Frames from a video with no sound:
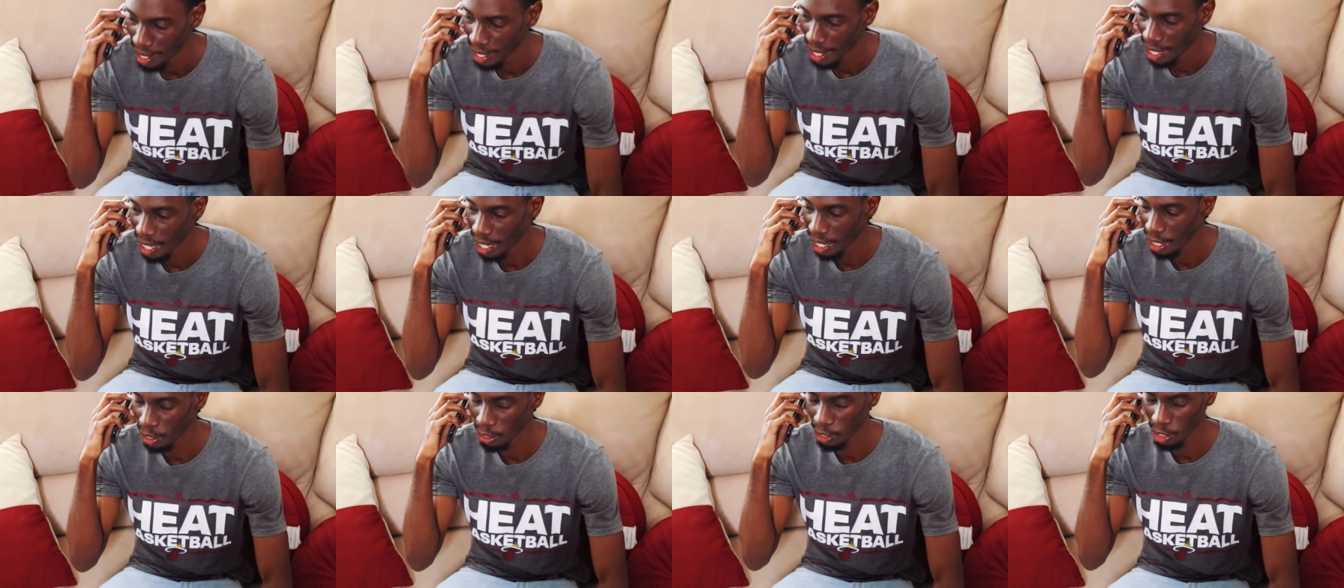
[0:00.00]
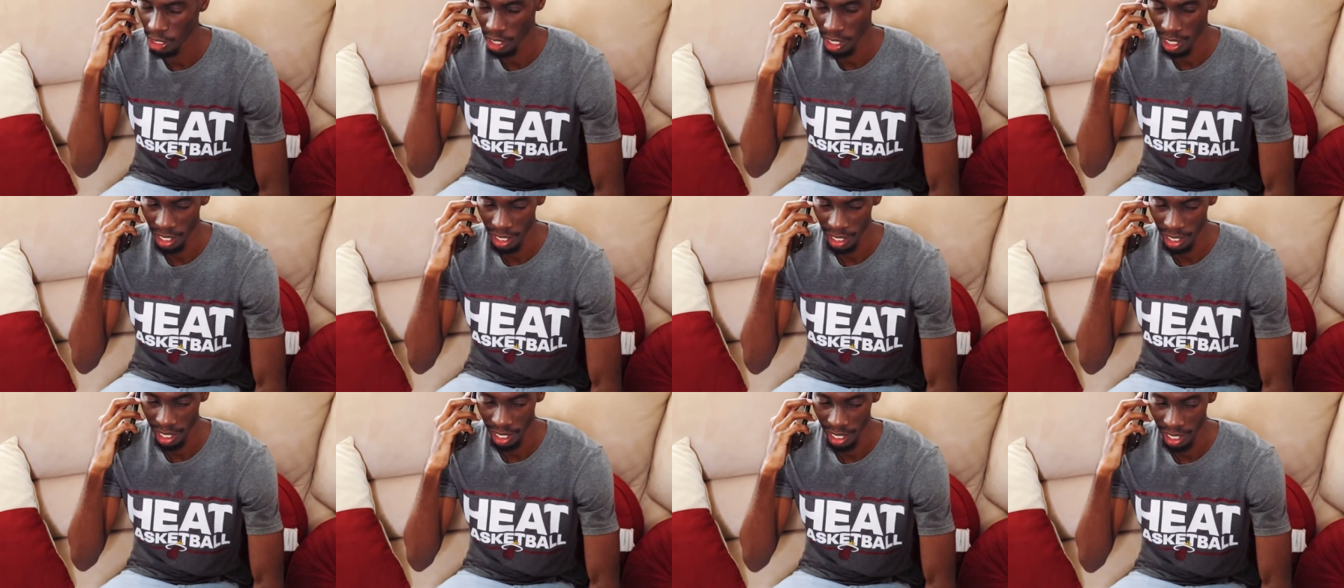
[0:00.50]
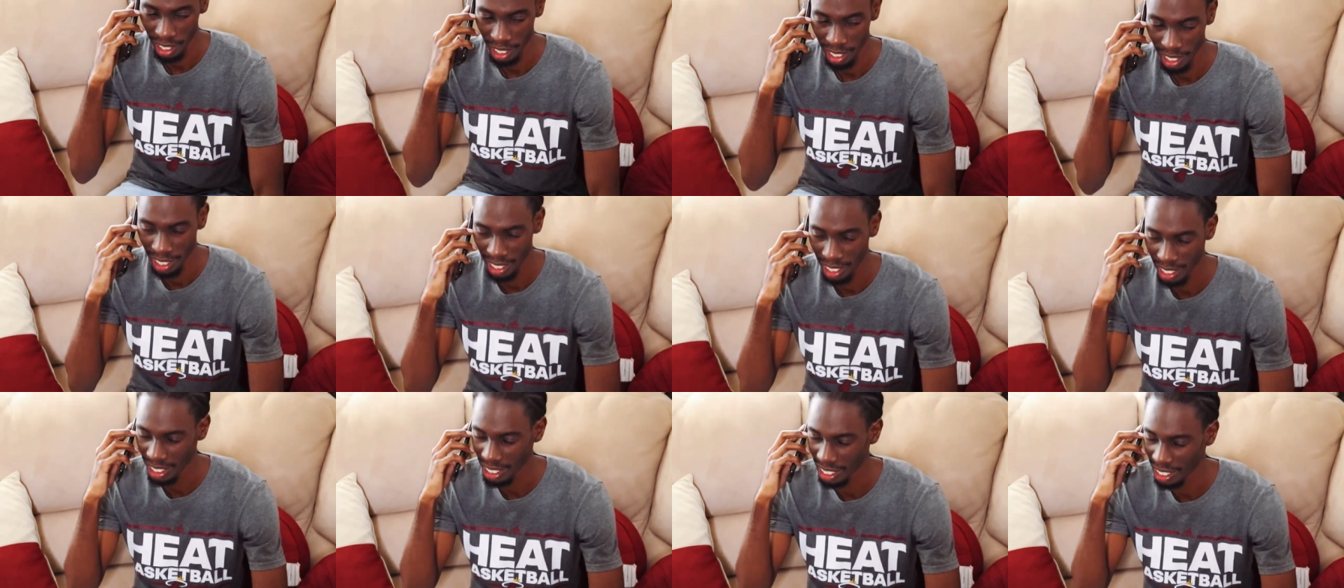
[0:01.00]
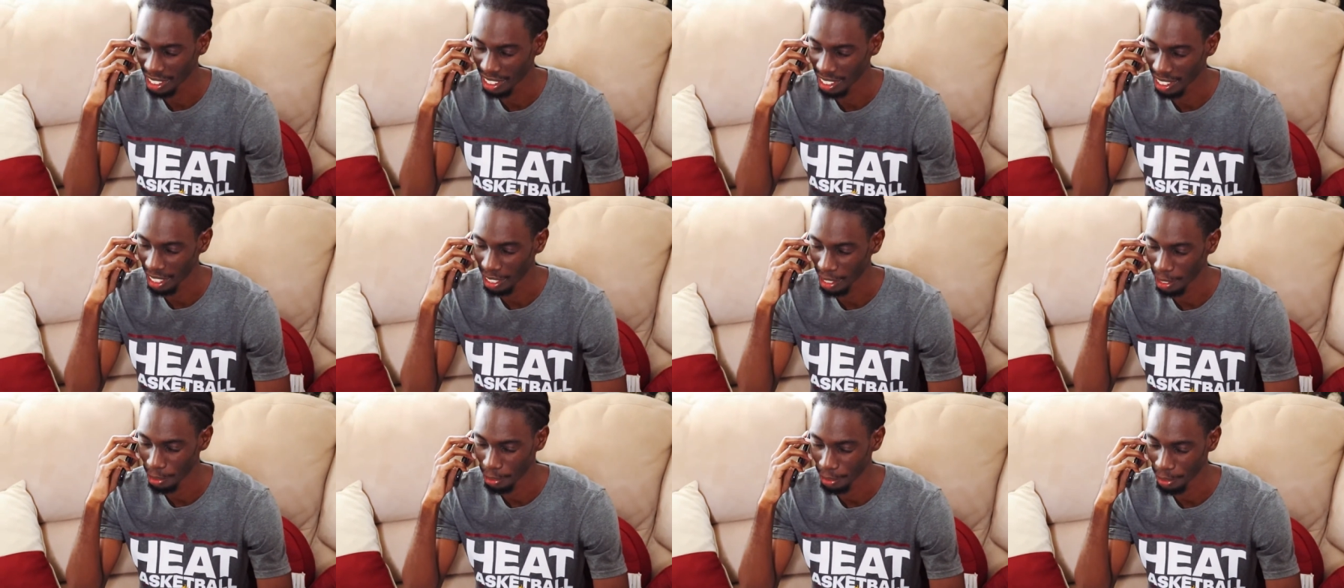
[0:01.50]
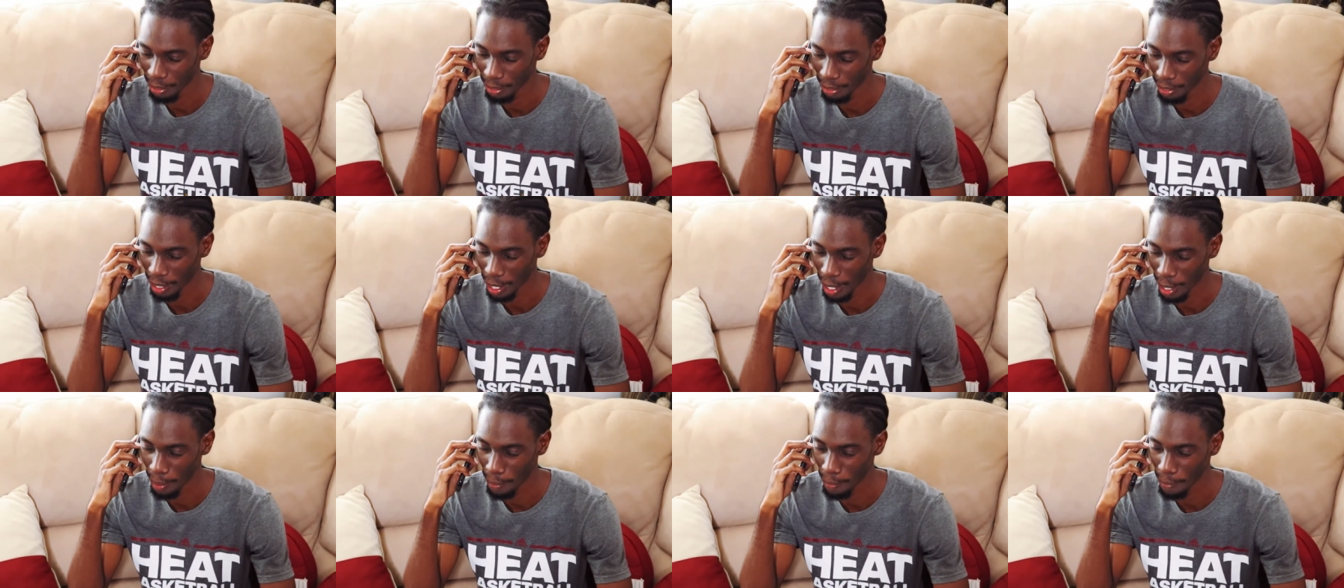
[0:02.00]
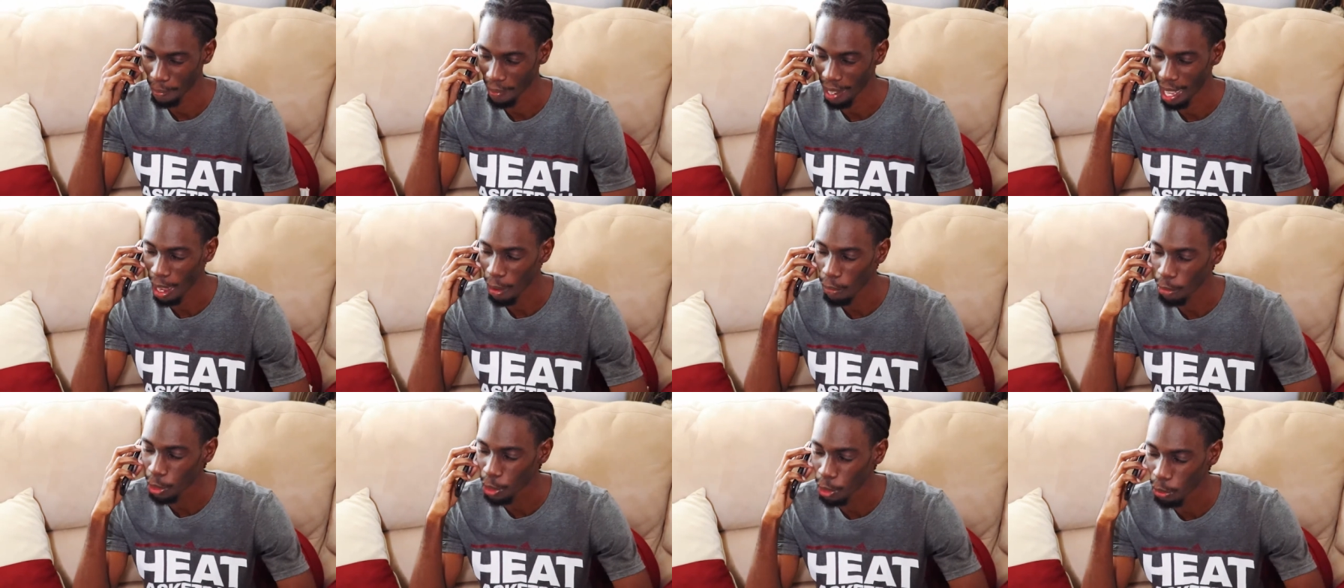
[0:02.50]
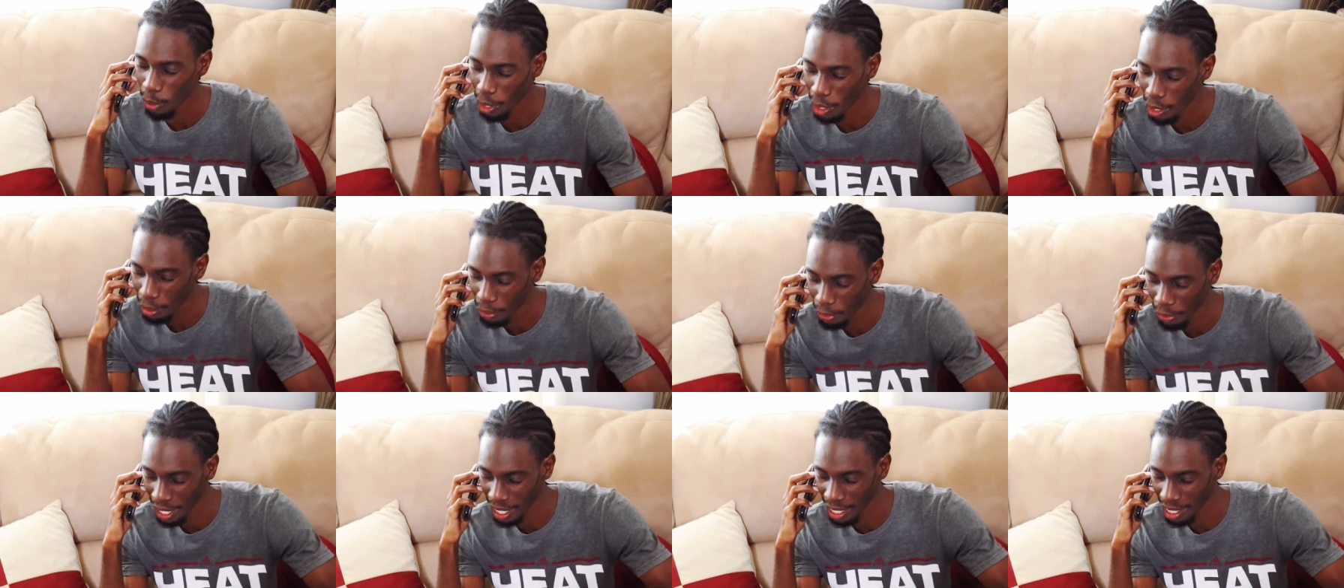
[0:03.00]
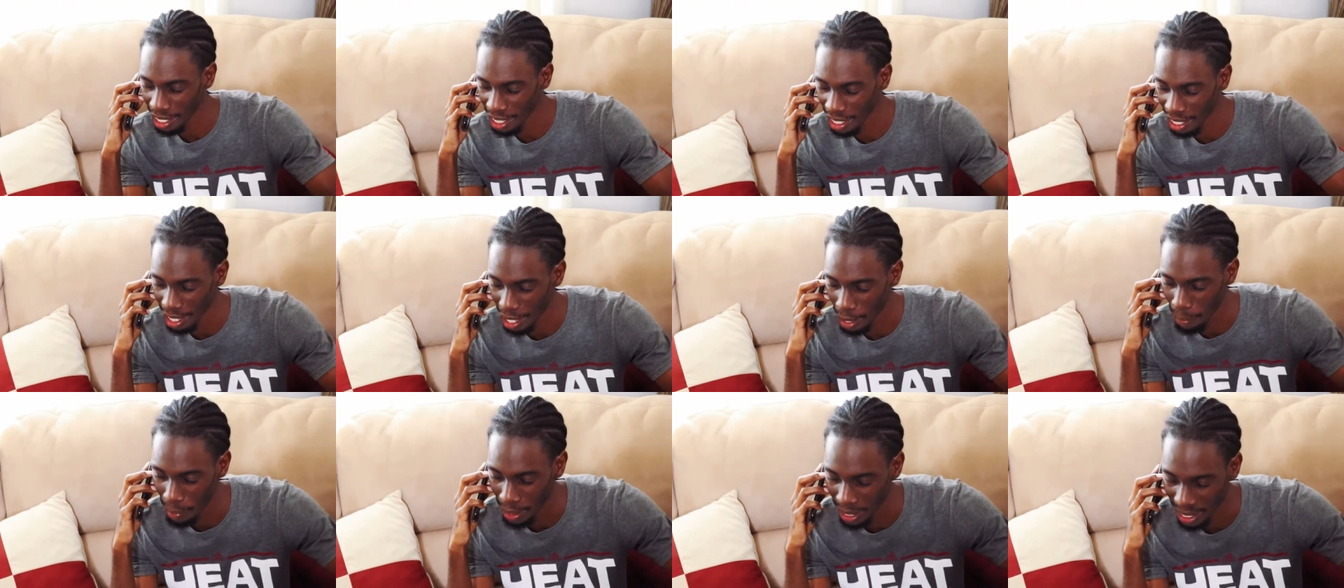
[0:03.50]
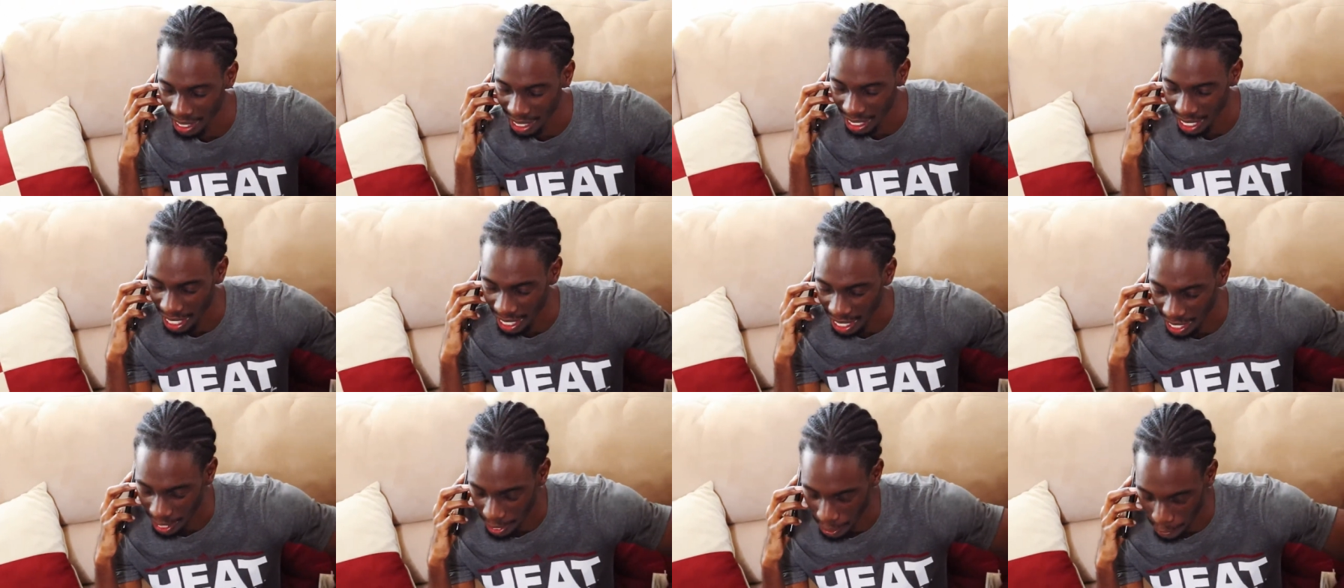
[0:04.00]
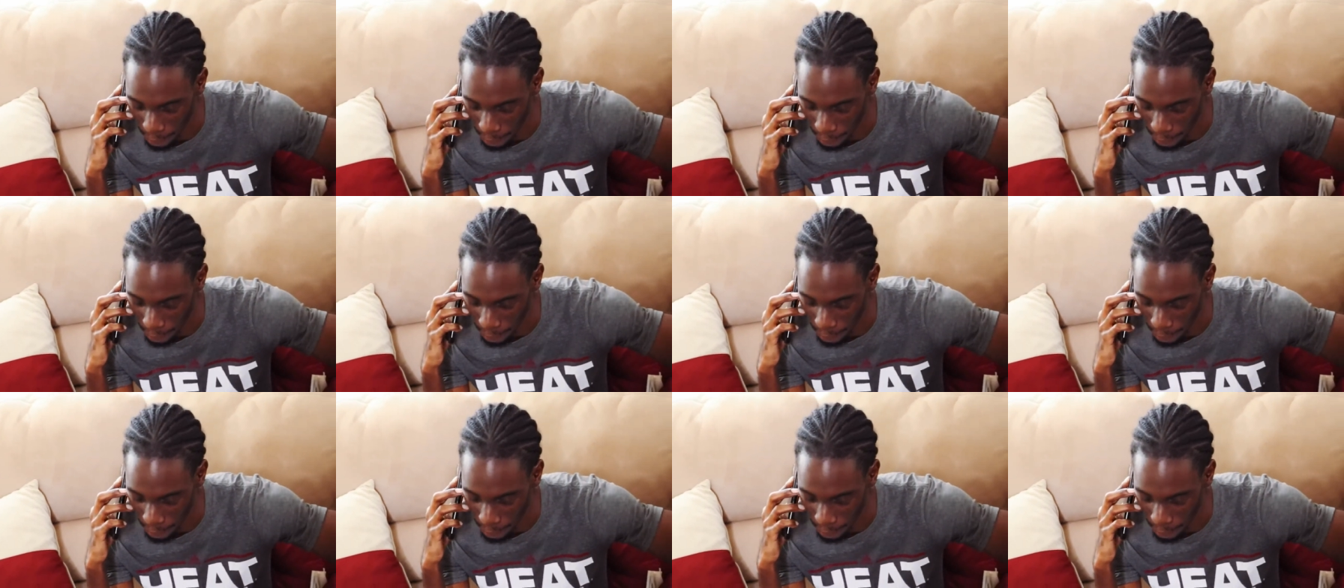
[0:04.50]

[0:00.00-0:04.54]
Hello, John. This is Jeff. Um, I was wondering if I could come in today.